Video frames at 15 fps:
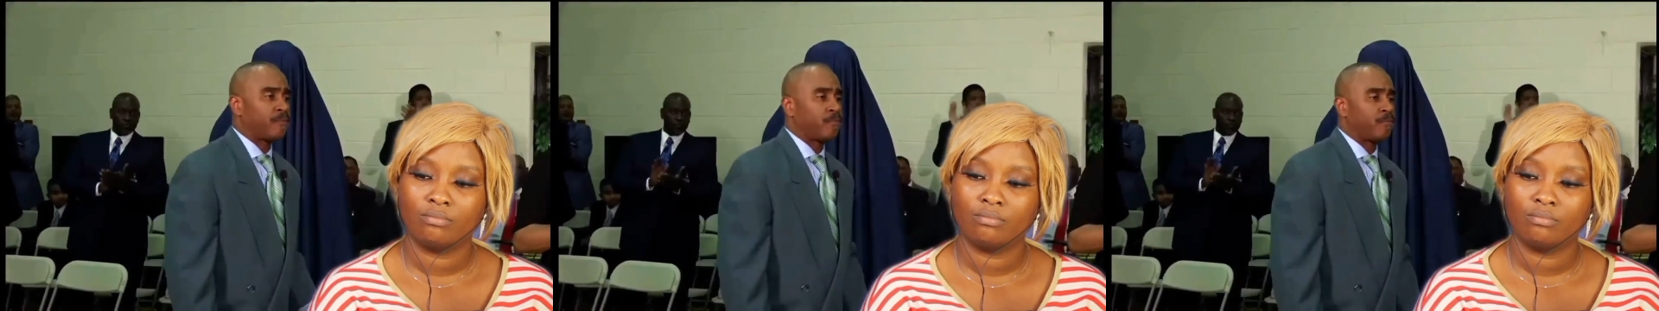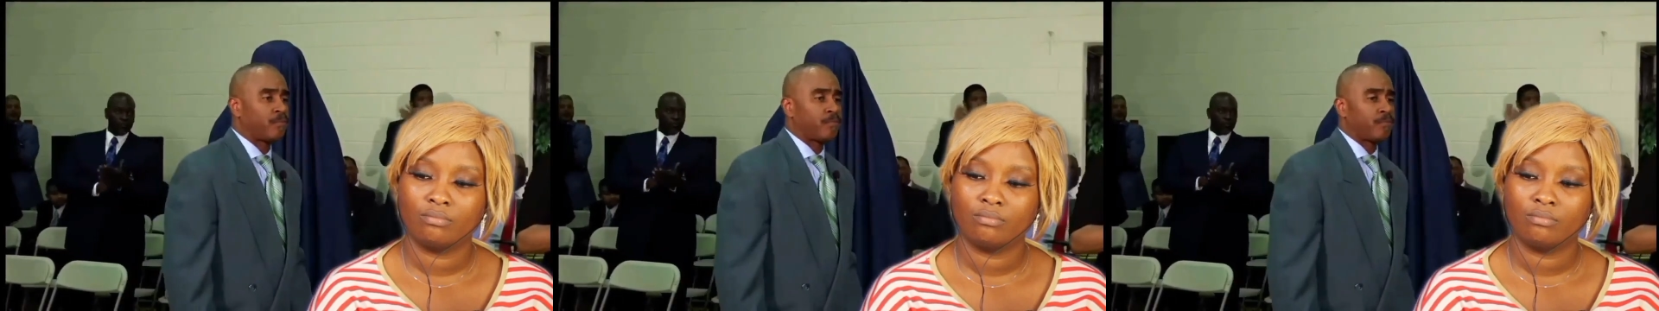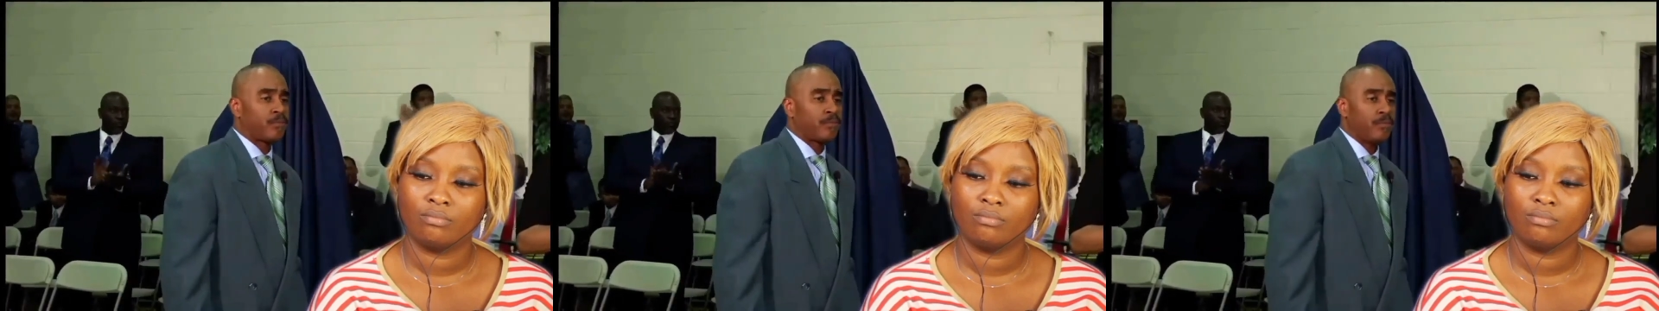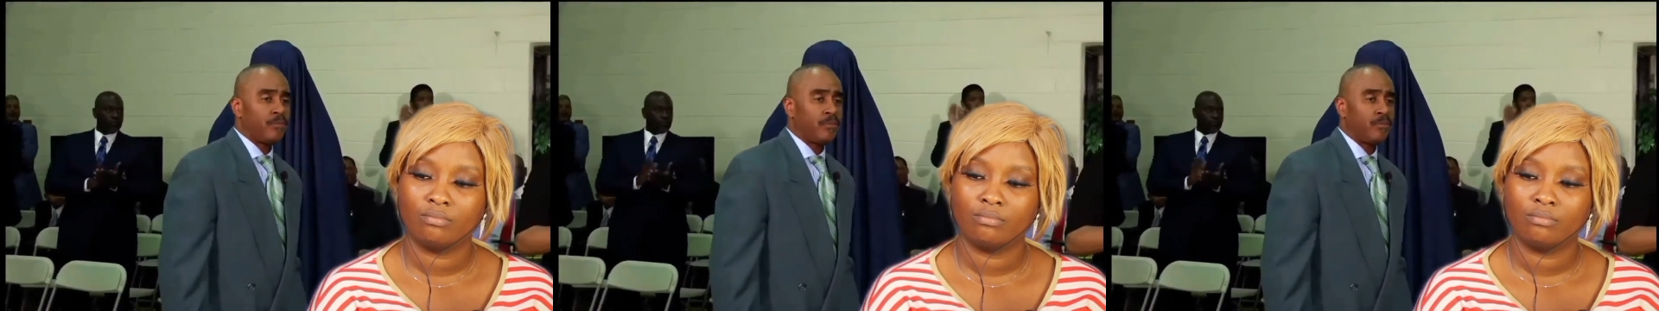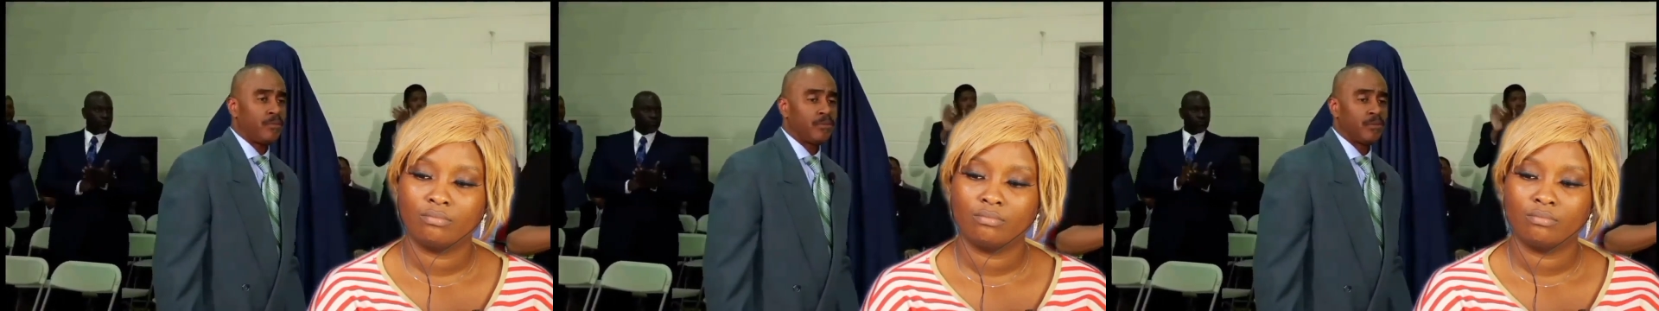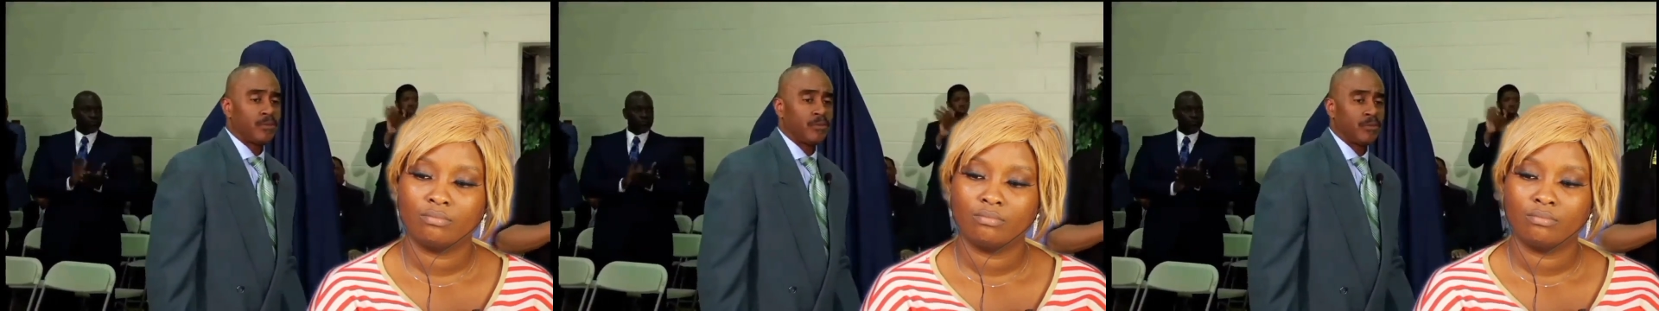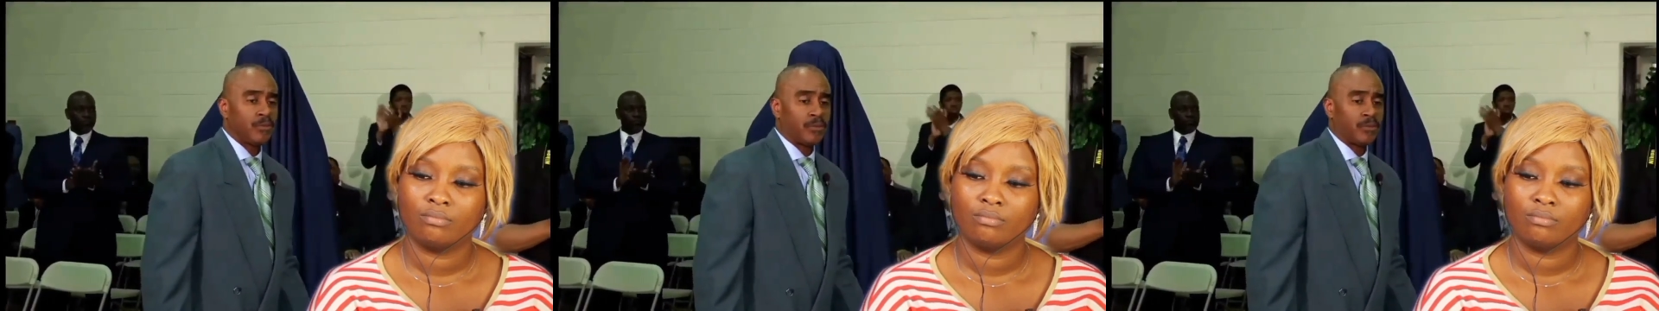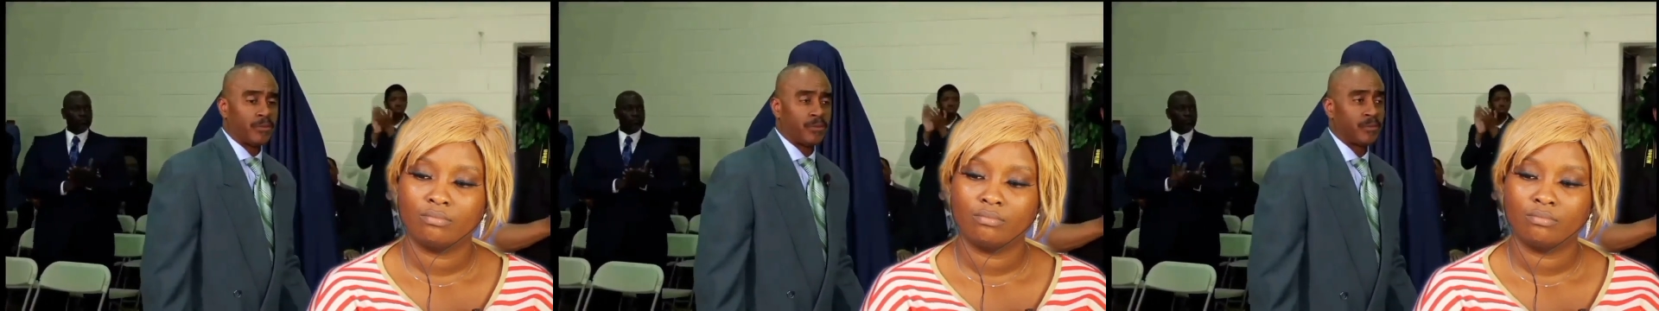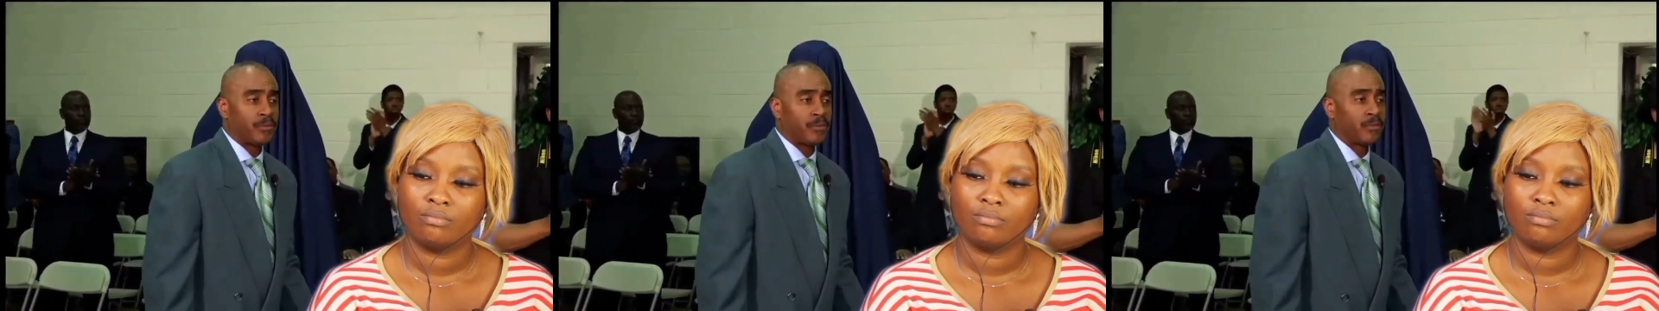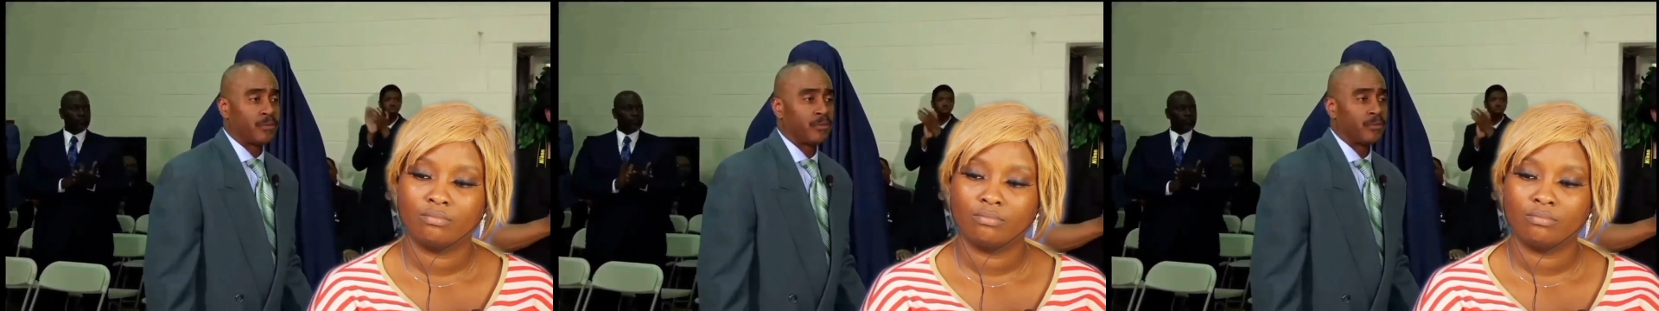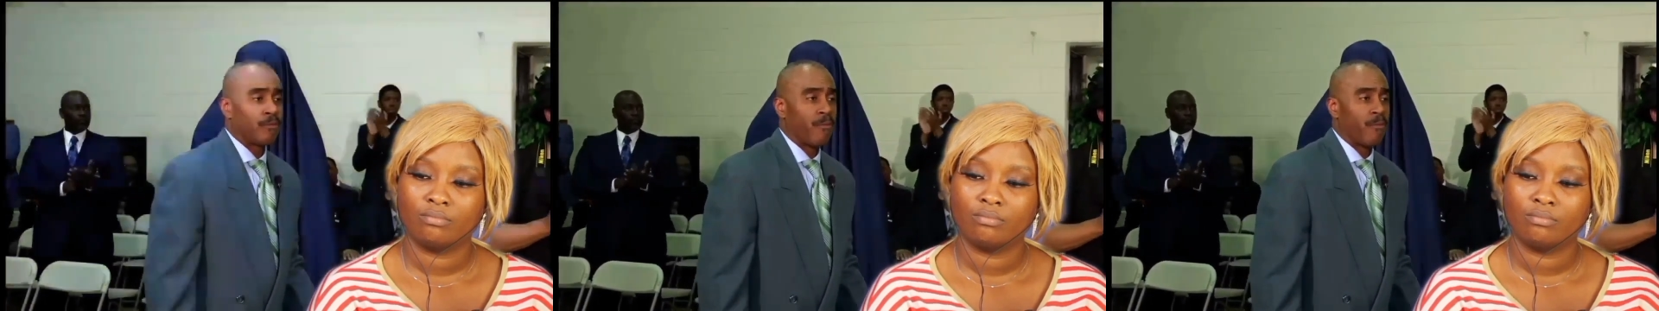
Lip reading: Nobody speaks.